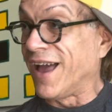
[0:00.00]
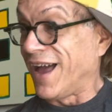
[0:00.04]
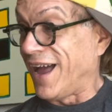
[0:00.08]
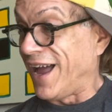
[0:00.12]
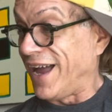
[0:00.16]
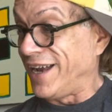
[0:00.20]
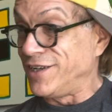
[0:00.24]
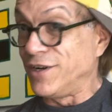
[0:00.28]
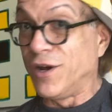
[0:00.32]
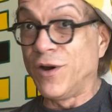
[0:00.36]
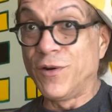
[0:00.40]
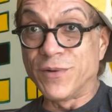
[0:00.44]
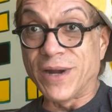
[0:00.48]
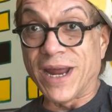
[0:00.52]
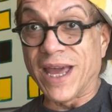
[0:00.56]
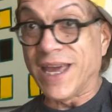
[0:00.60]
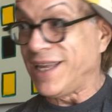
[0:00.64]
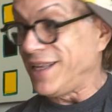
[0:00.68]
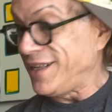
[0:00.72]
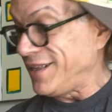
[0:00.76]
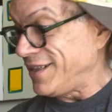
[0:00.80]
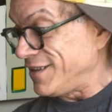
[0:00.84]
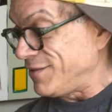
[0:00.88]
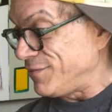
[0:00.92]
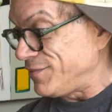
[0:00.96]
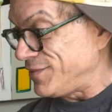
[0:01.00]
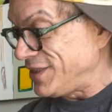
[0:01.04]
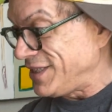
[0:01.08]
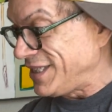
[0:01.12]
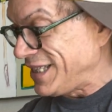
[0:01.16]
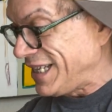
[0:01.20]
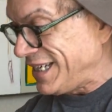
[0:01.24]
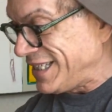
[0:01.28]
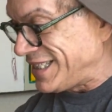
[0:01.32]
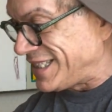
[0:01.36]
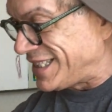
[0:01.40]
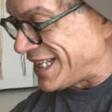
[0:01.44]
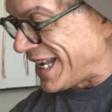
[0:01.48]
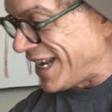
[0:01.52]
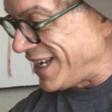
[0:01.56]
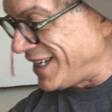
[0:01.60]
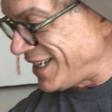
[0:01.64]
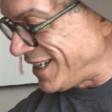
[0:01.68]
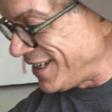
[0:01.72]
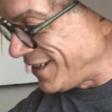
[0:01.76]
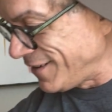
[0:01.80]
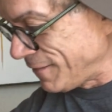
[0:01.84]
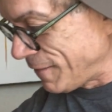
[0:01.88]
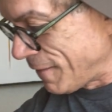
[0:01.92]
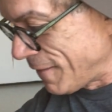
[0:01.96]
I know, right? Wasn't that
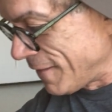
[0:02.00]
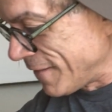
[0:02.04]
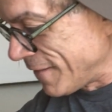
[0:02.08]
exciting?